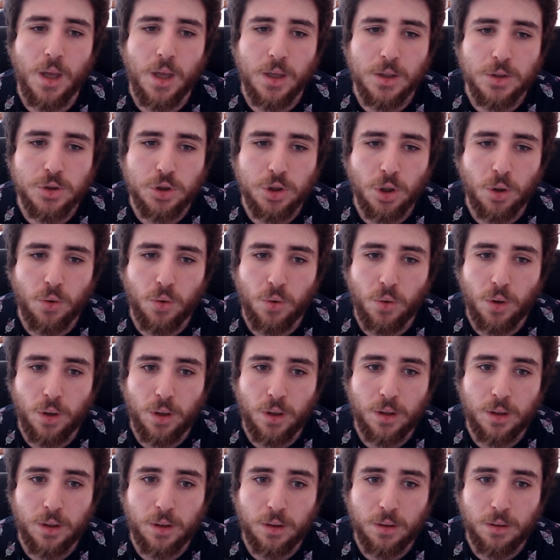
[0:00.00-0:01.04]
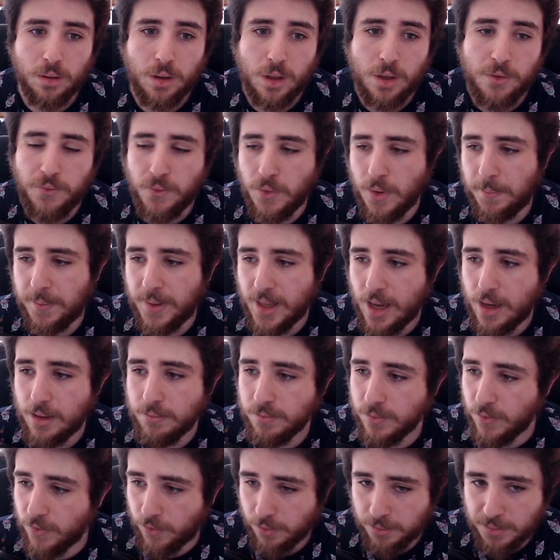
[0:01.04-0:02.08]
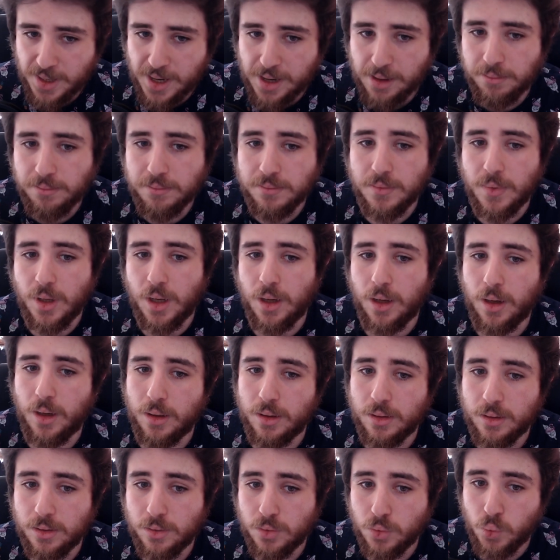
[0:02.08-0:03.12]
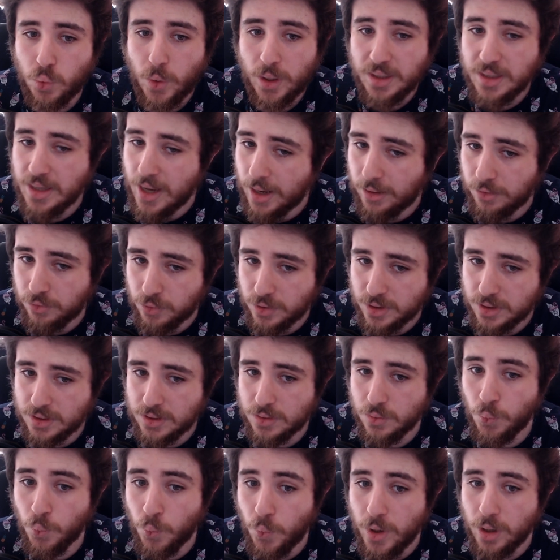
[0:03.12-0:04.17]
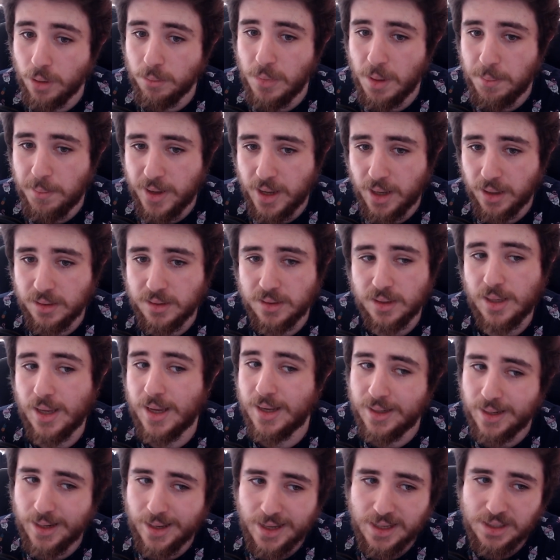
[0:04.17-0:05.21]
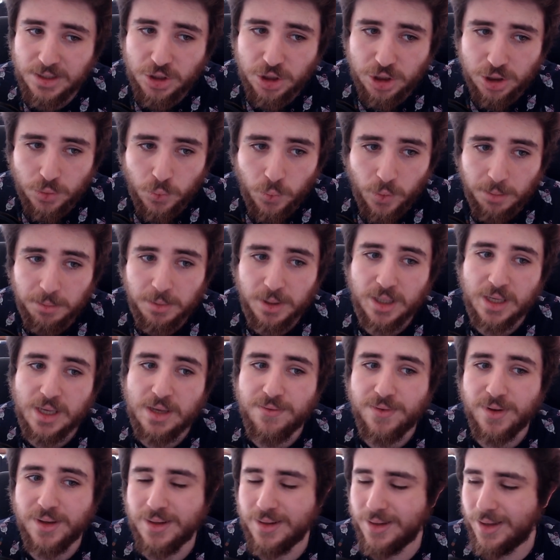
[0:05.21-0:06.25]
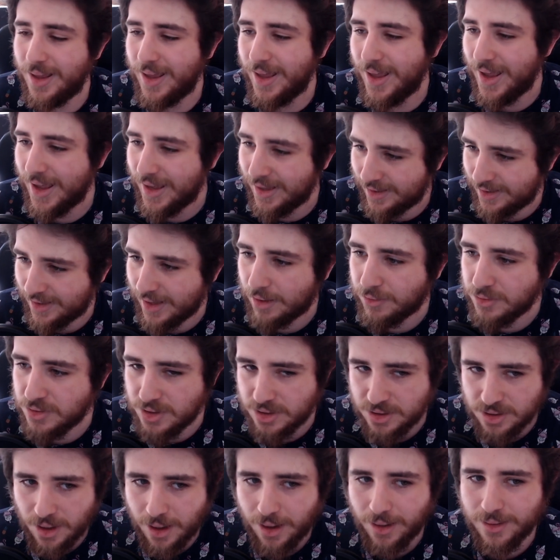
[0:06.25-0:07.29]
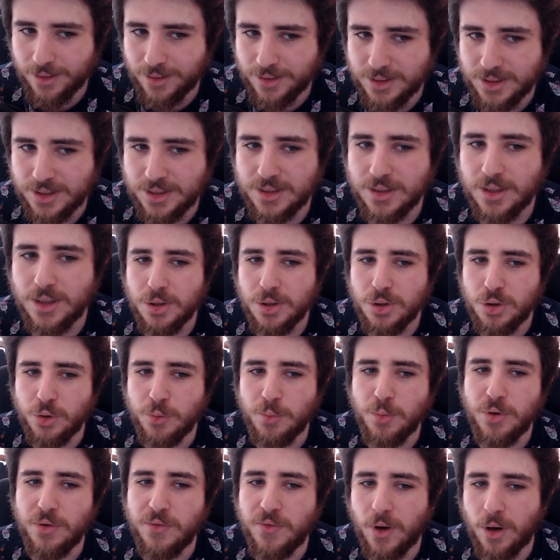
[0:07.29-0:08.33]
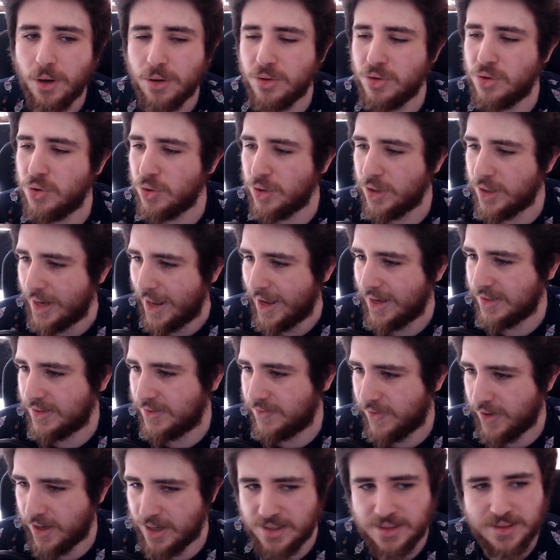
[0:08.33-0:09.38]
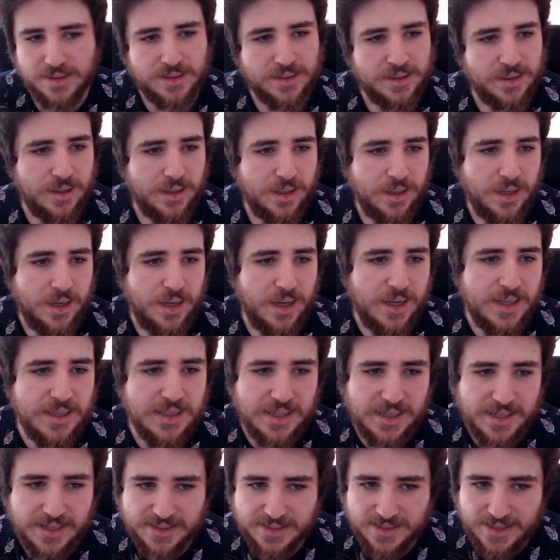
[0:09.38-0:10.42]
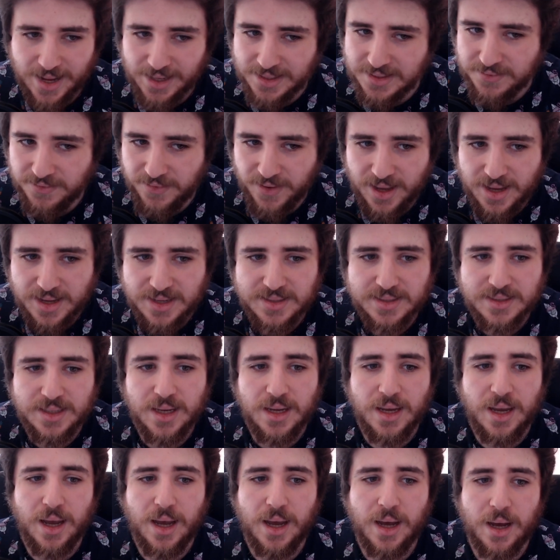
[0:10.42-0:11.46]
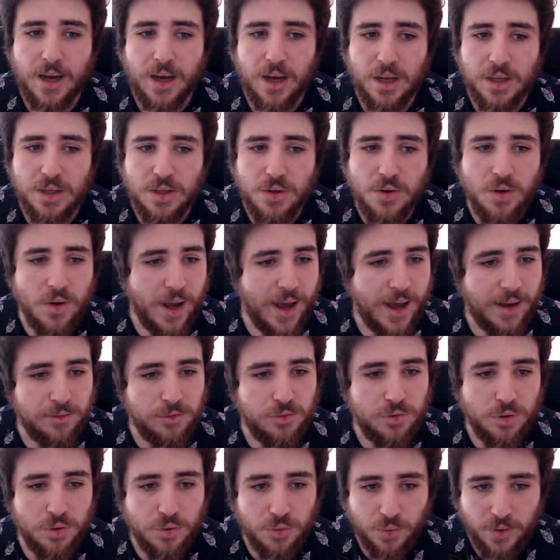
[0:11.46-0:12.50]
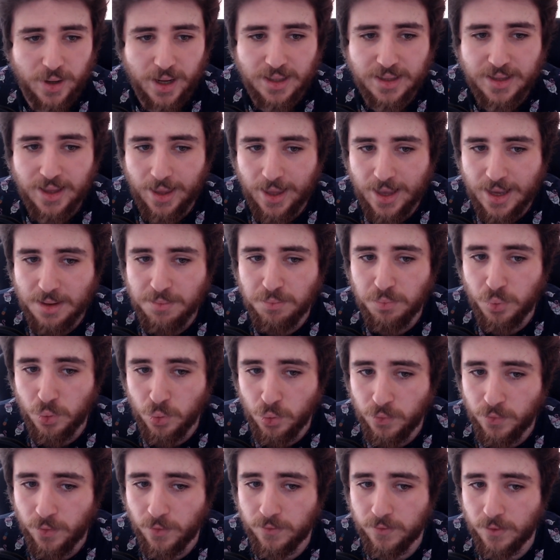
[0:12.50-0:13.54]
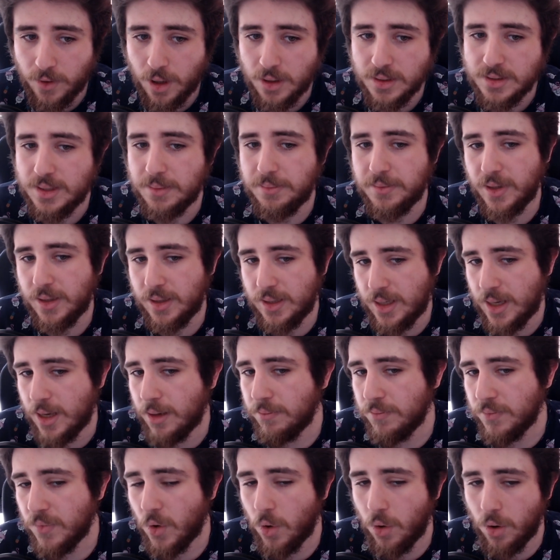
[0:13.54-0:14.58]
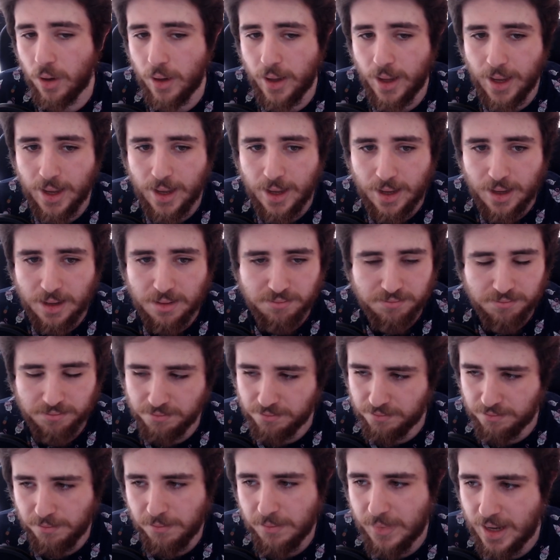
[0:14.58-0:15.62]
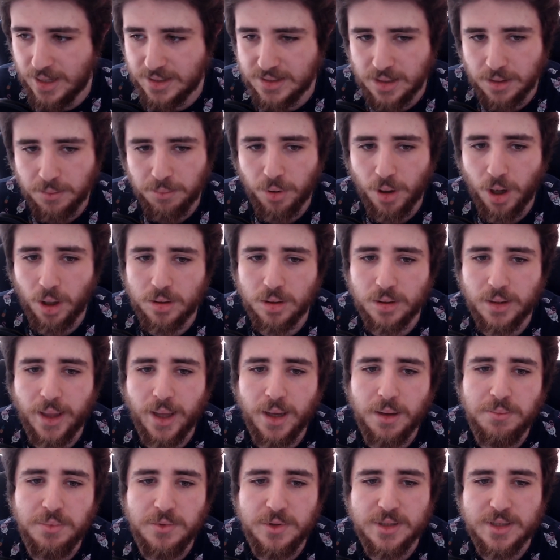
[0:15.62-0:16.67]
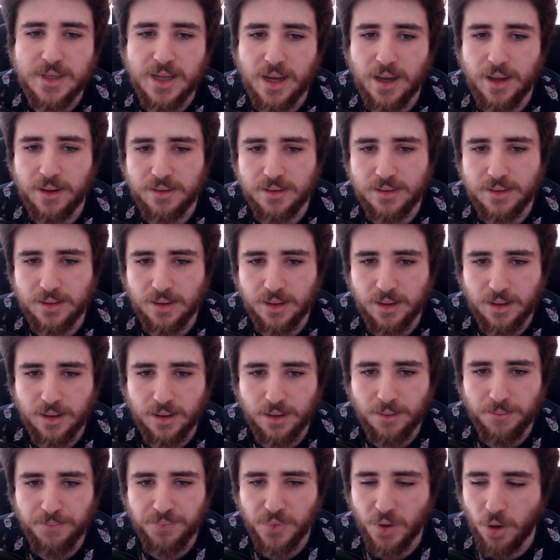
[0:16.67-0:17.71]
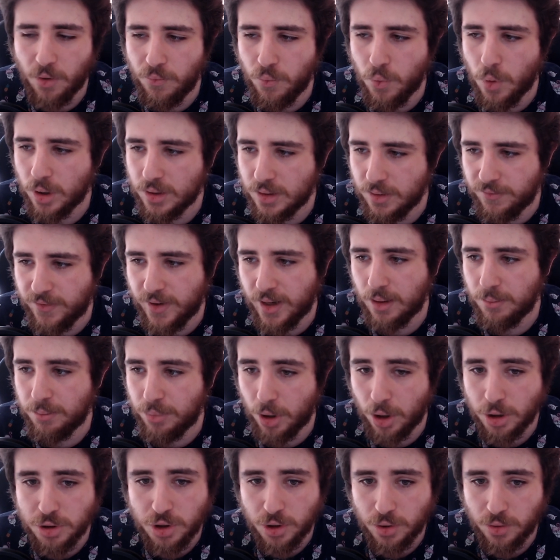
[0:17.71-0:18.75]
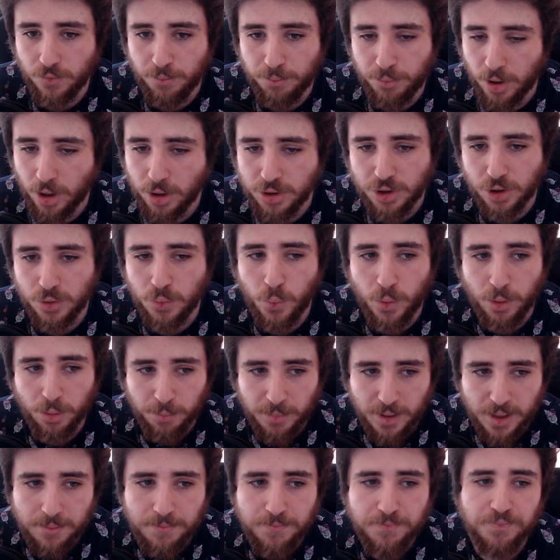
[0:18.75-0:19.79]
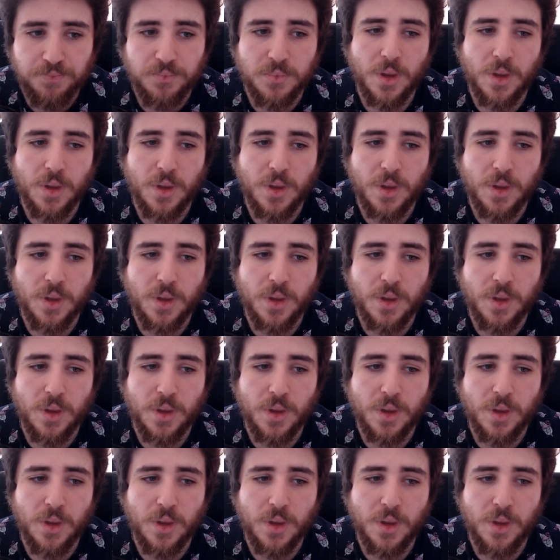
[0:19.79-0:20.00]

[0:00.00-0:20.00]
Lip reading: So if you apply from there, 20 entries will be picked, and each will be given $1,000 to move on to the next phase. In this next phase, you have to create a proof of concept idea, a basic prototype that of what the final project will be,